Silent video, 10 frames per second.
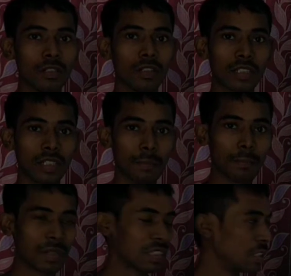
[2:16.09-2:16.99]
okay,
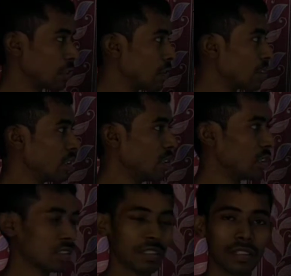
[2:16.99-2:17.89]
present on the
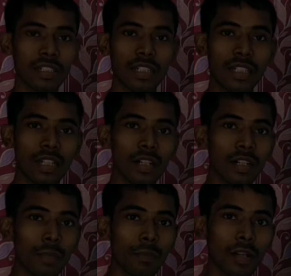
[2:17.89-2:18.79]
earth, okay.
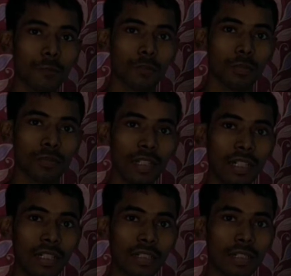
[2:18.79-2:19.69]
Apart from
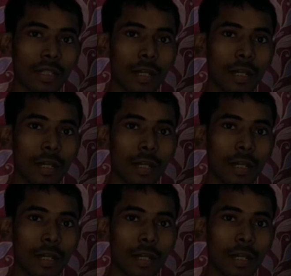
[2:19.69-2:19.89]
that,